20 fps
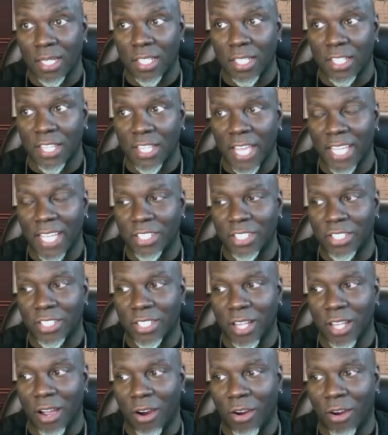they
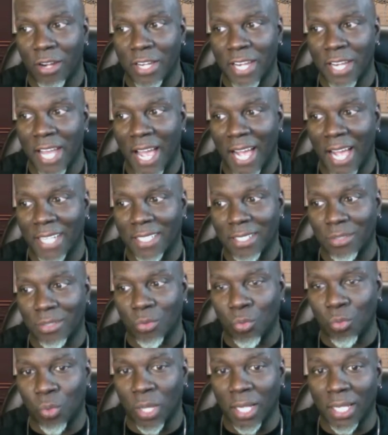are not
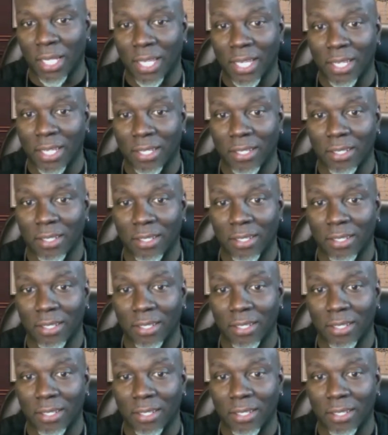willing